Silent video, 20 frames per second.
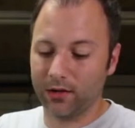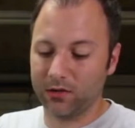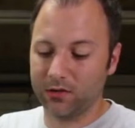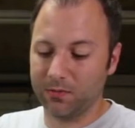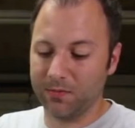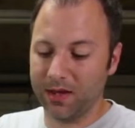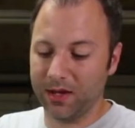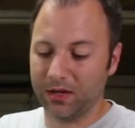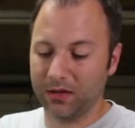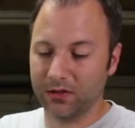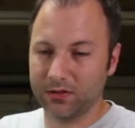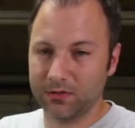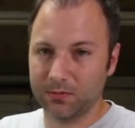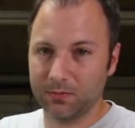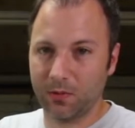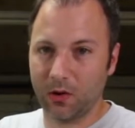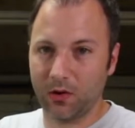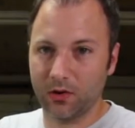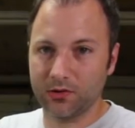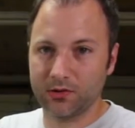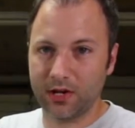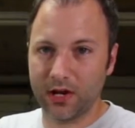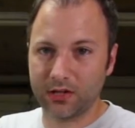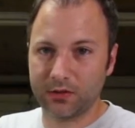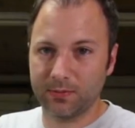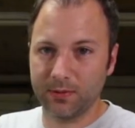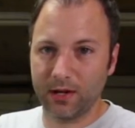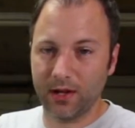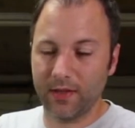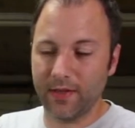to make a small
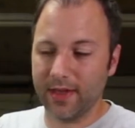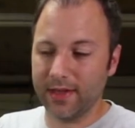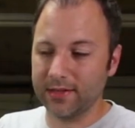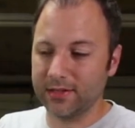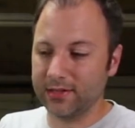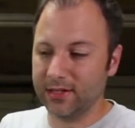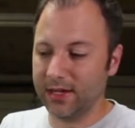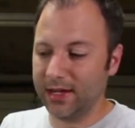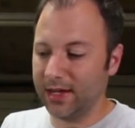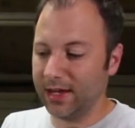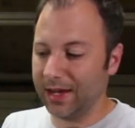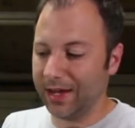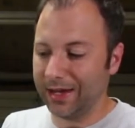adjustment on that Z,